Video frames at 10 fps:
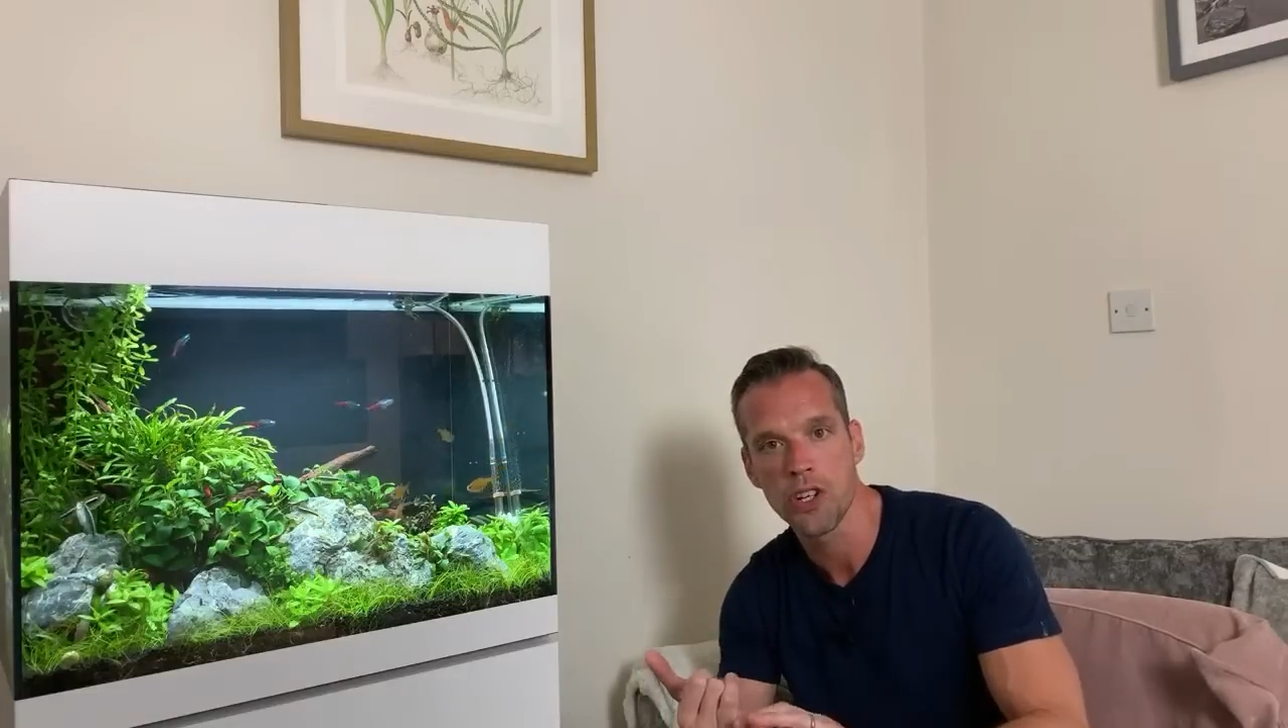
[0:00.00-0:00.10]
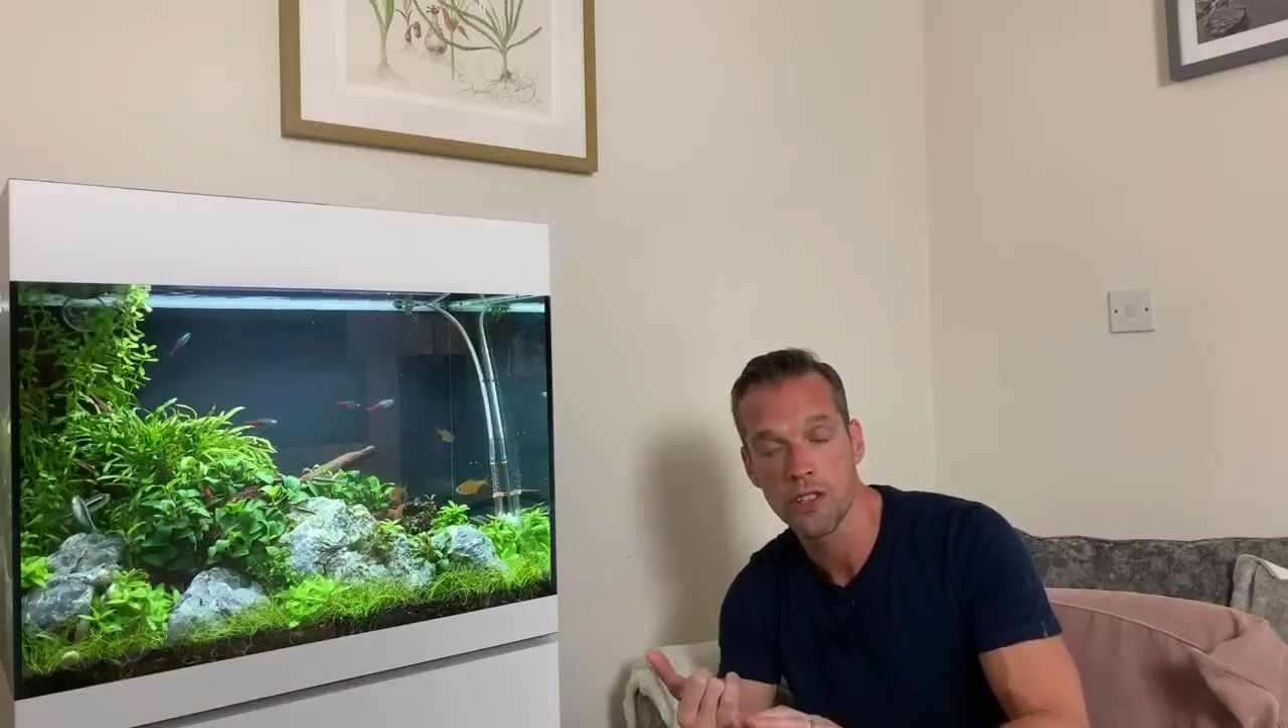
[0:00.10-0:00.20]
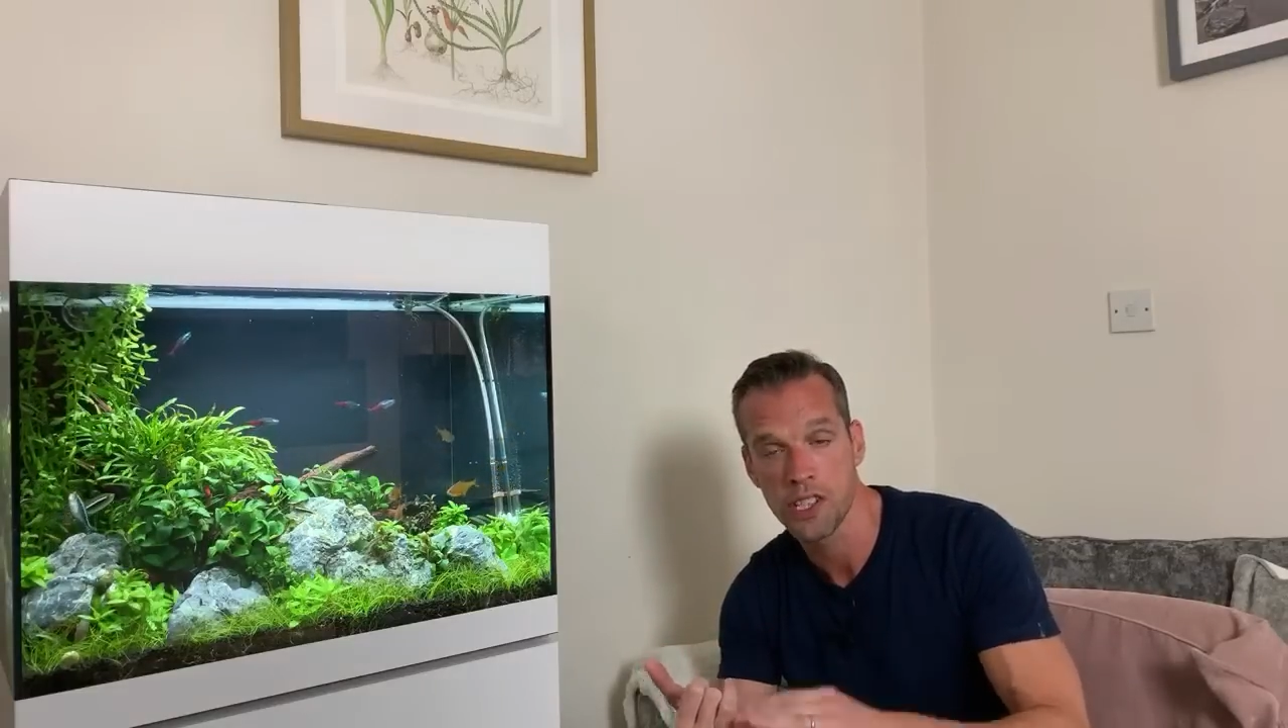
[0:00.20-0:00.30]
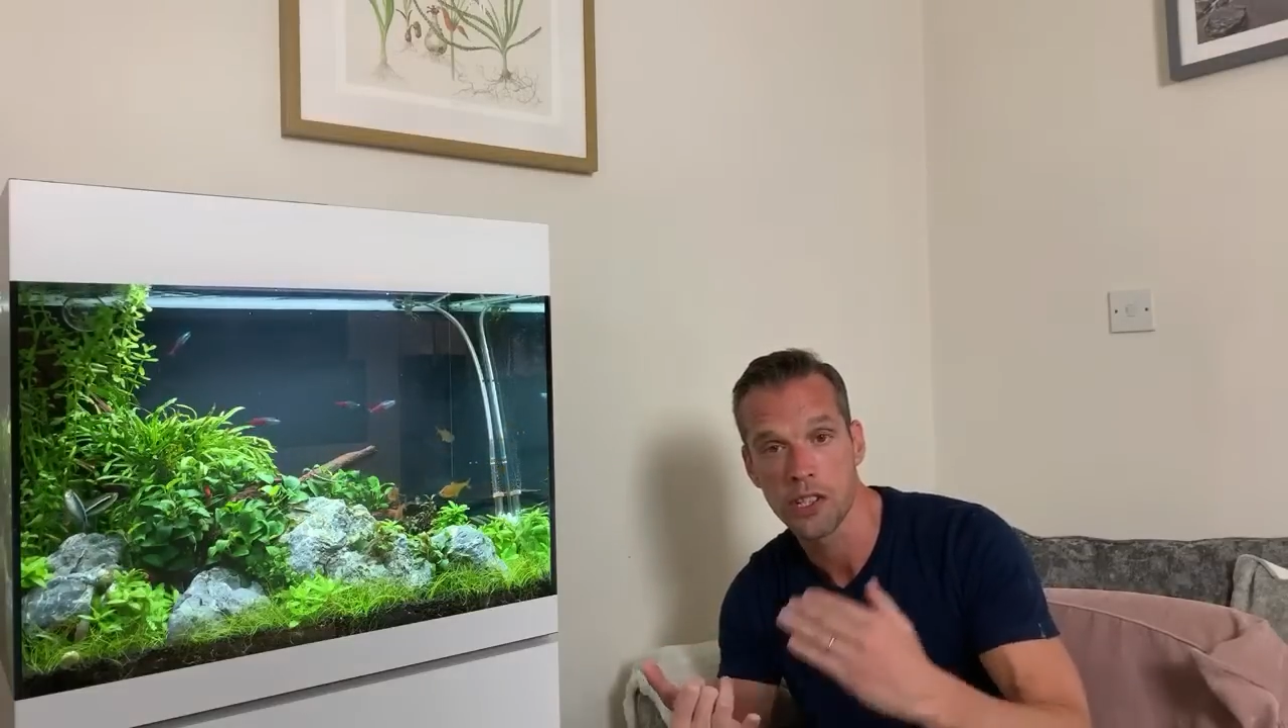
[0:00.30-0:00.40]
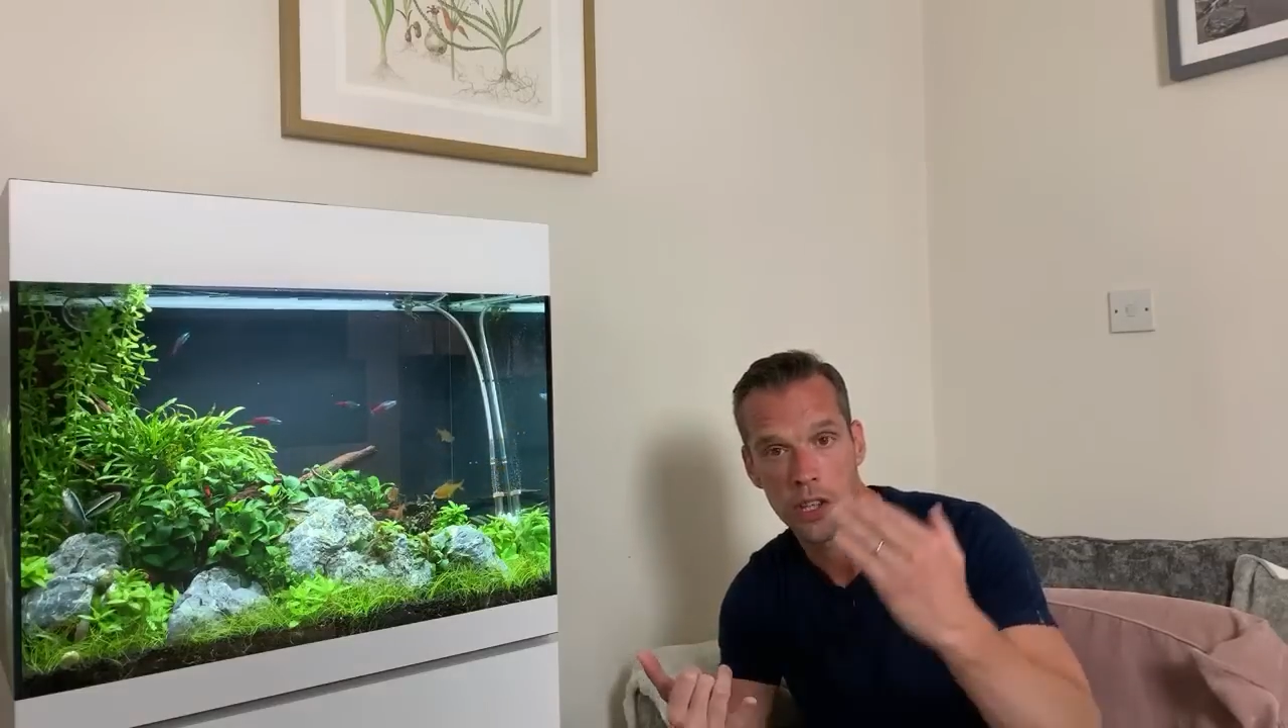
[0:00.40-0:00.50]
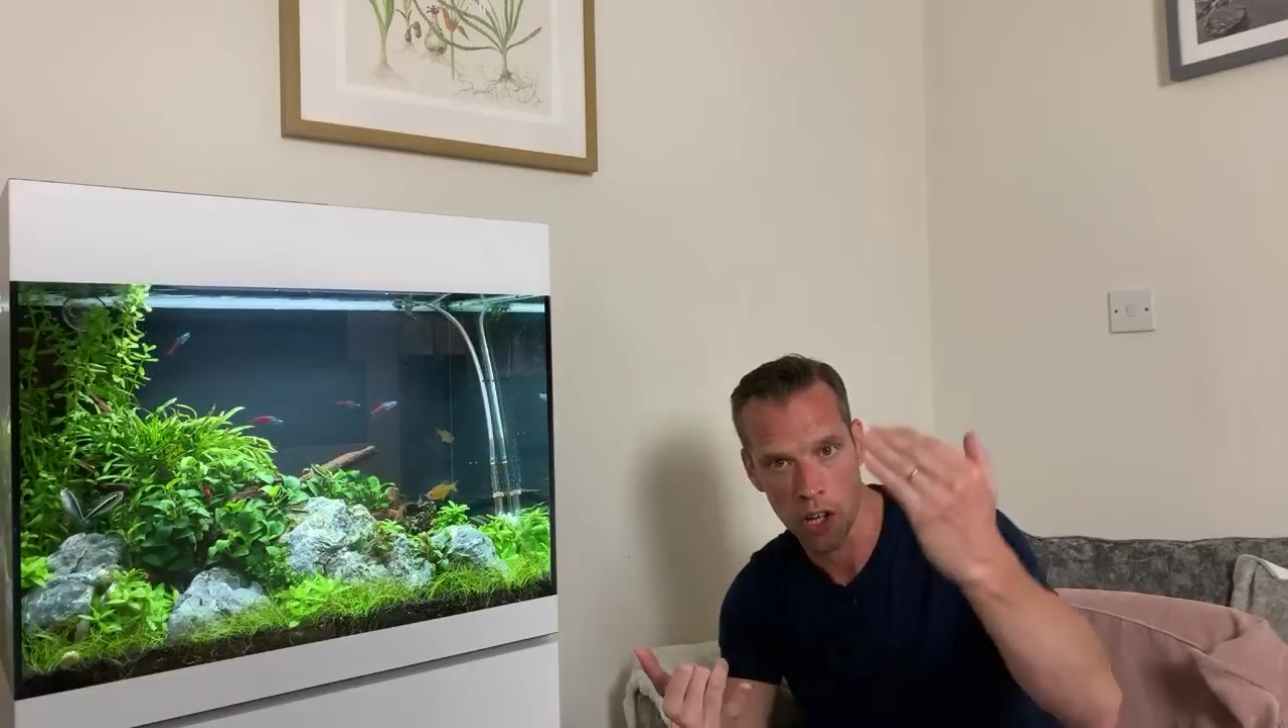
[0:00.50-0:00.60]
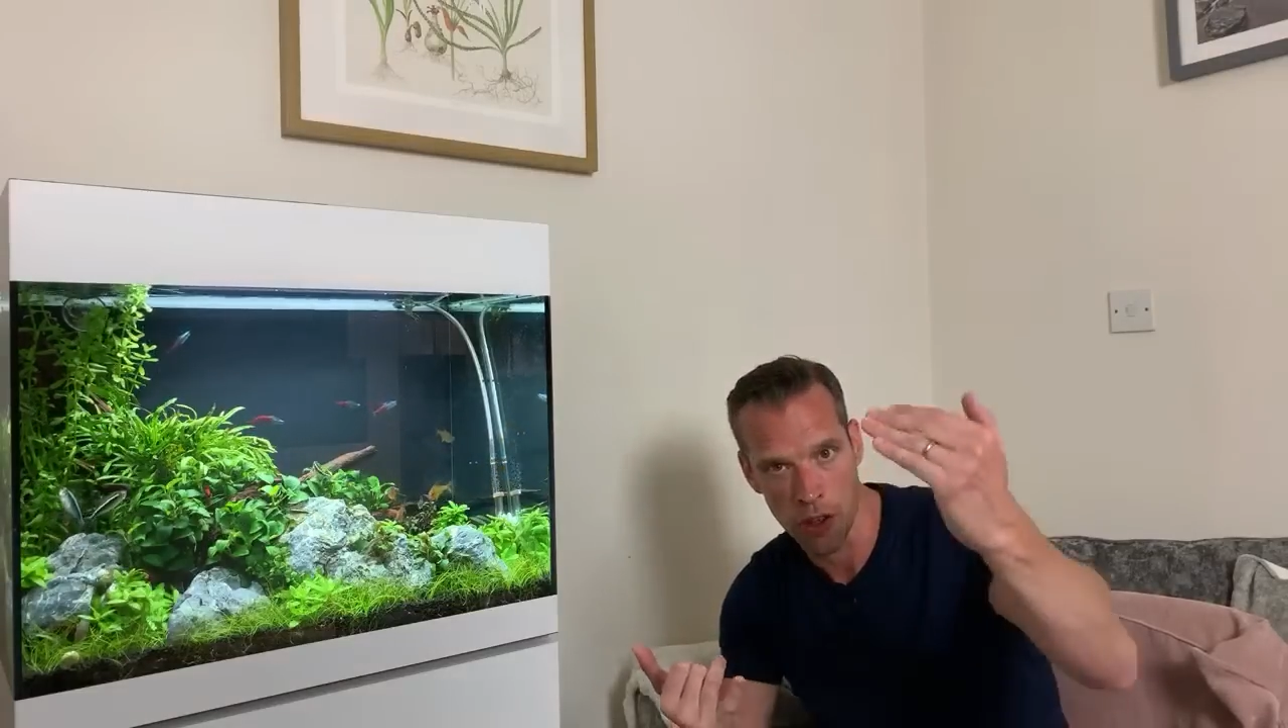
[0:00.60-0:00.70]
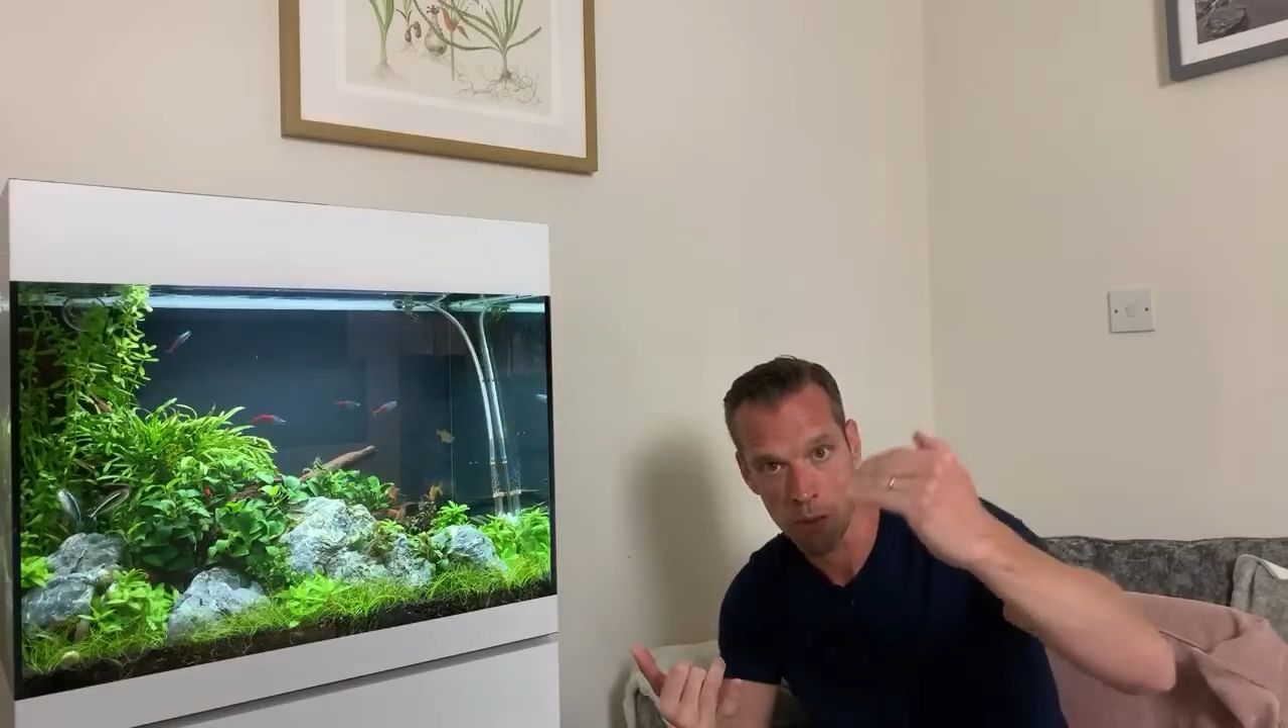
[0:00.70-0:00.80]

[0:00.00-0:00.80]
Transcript: This is the